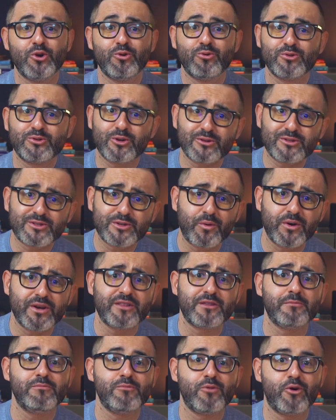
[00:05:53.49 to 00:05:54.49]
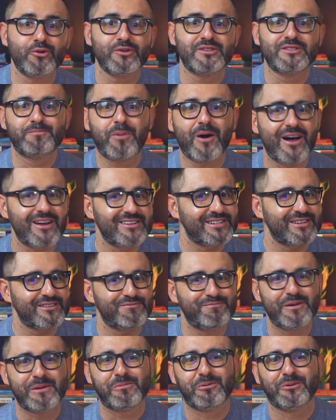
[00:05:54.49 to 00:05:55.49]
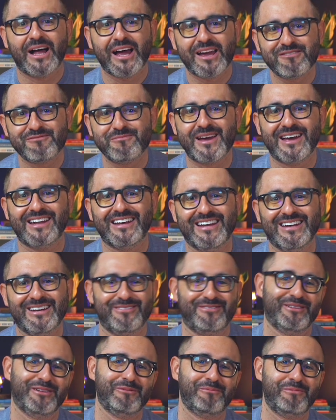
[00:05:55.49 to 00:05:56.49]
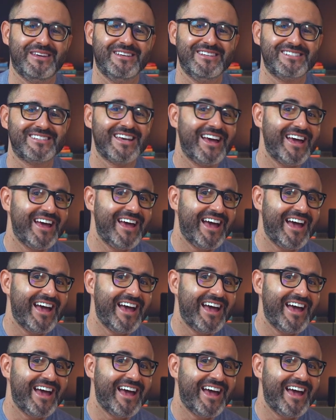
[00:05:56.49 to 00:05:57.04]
was also one of the most positive people I've met in the Philippines,